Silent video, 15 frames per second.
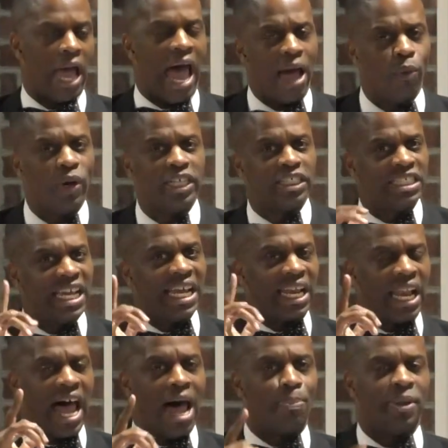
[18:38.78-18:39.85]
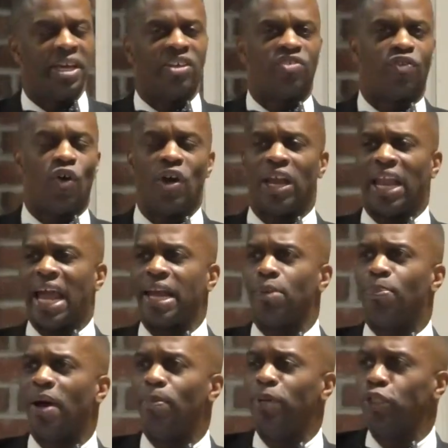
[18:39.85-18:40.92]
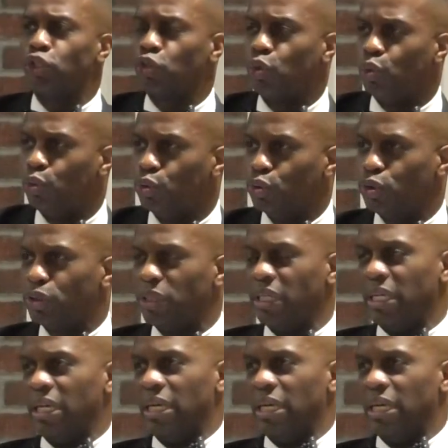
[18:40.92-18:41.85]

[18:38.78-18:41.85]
I was the lobbyist for Atlanta Public Schools